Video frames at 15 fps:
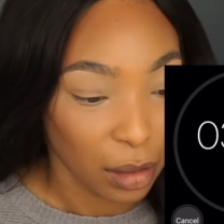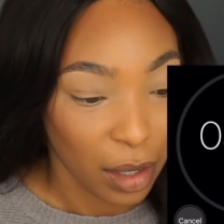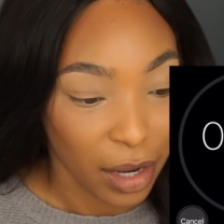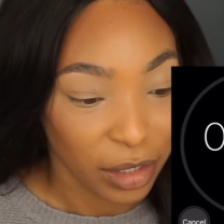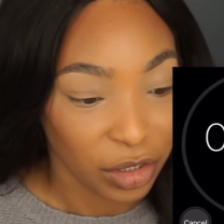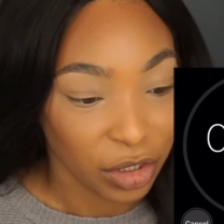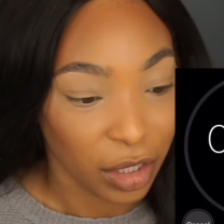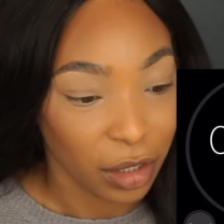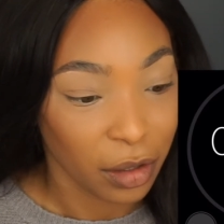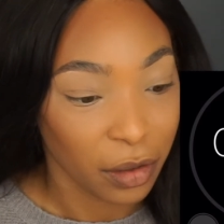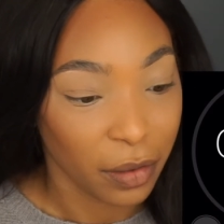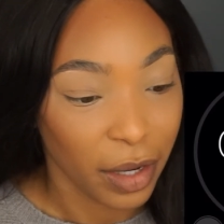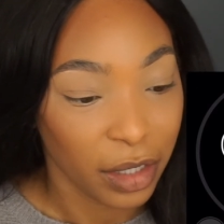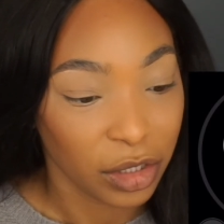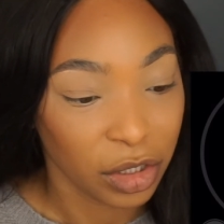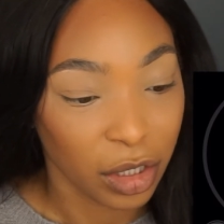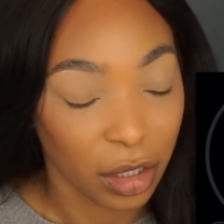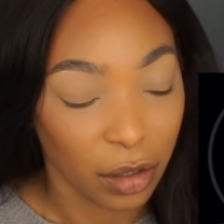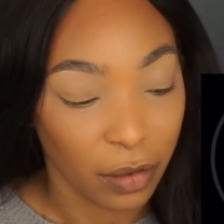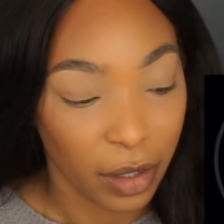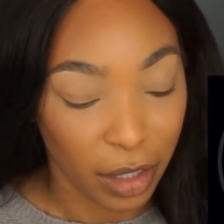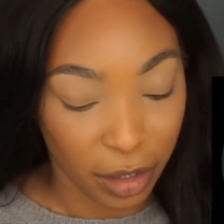Eyeshadow,
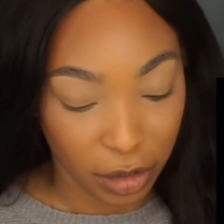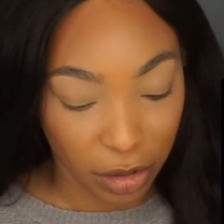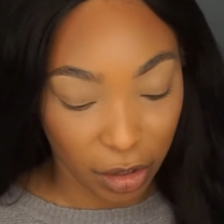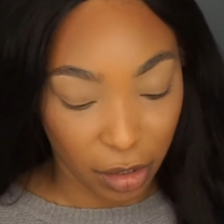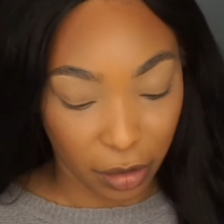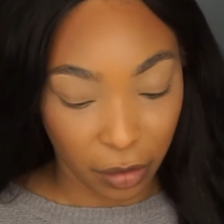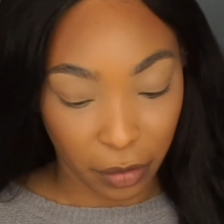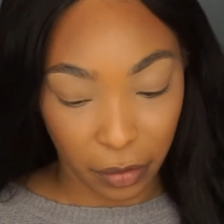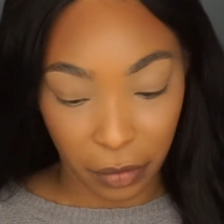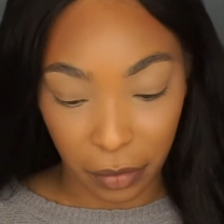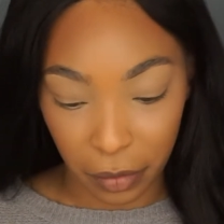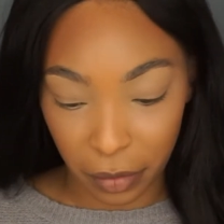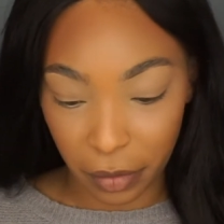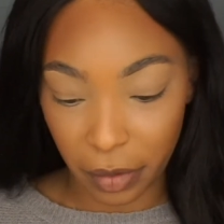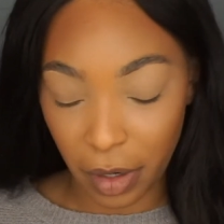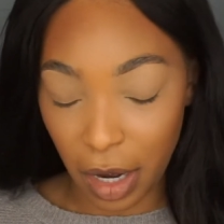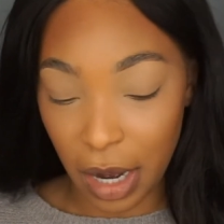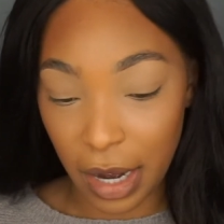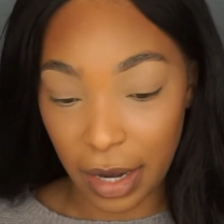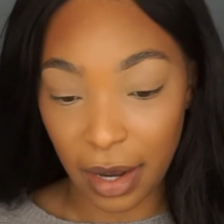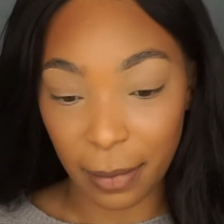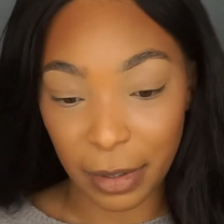eyeshadow, eyeshadow. All
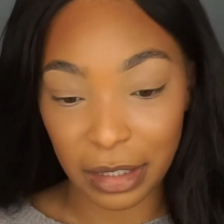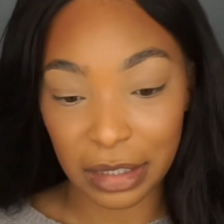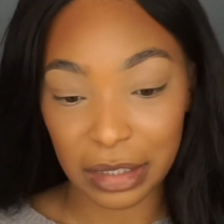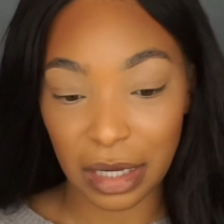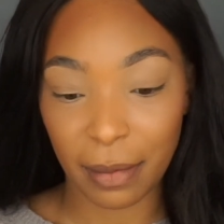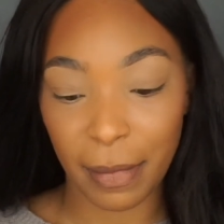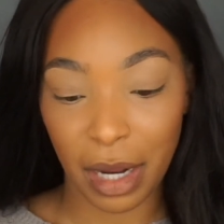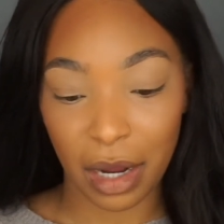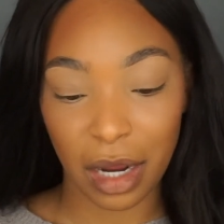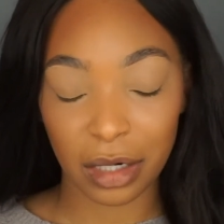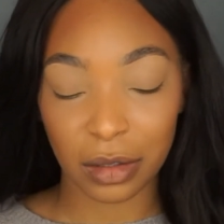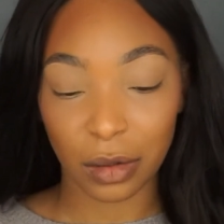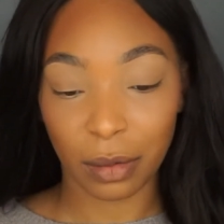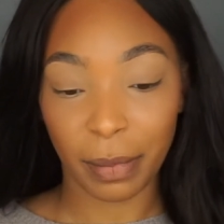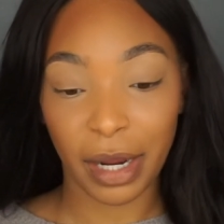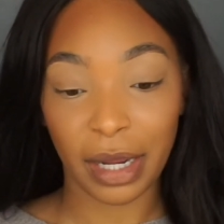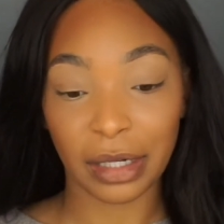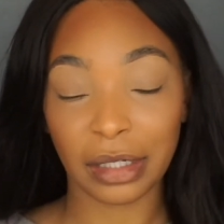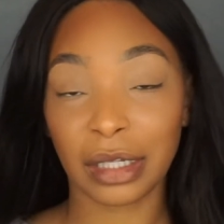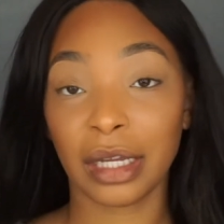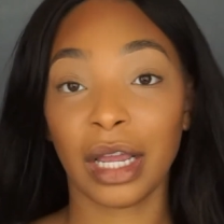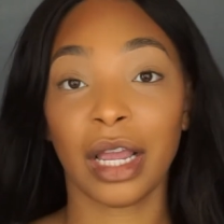right, I'm gonna take my contour palette